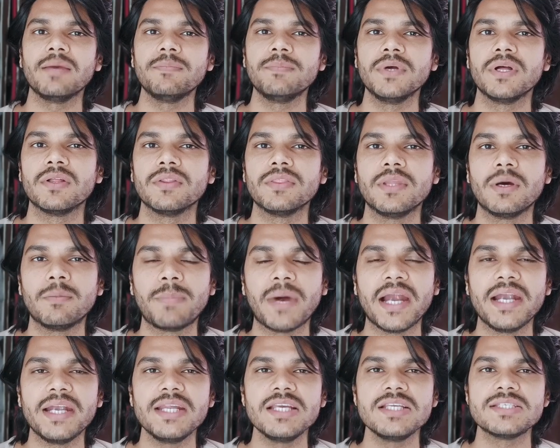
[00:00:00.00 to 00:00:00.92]
cap the
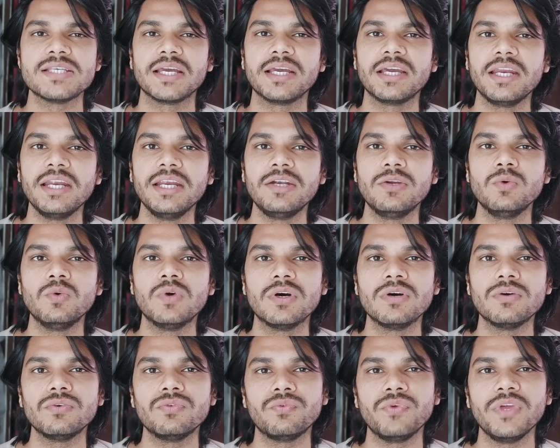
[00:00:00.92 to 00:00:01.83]
parties agree
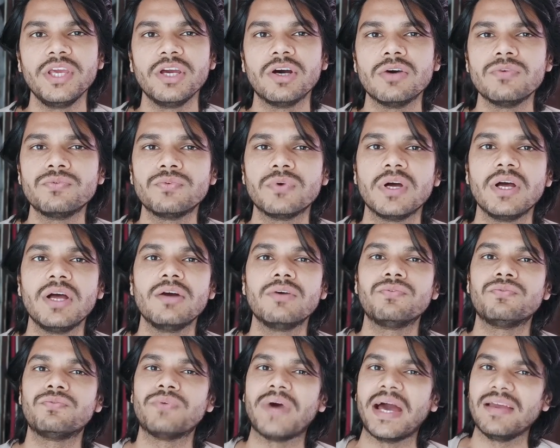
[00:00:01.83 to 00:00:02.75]
to a fee of
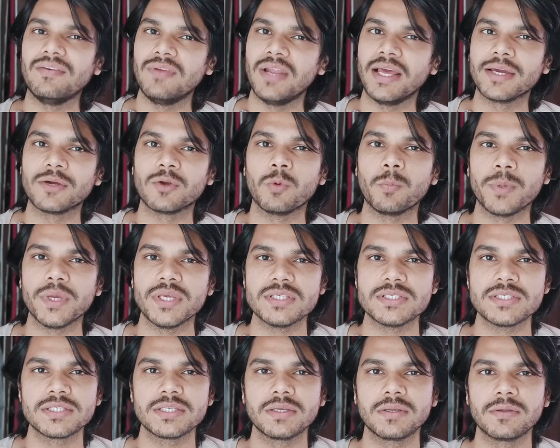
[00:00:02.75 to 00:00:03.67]
5 lakh
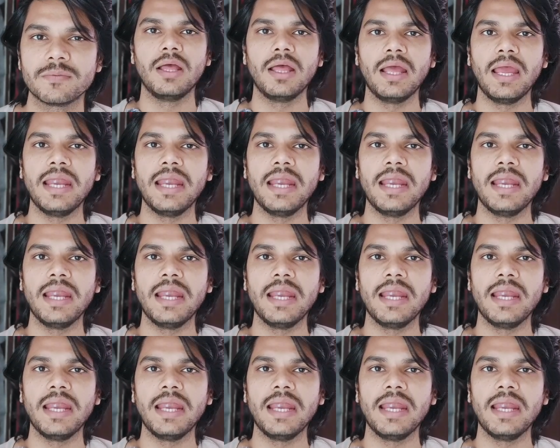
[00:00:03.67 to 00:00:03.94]
rupees.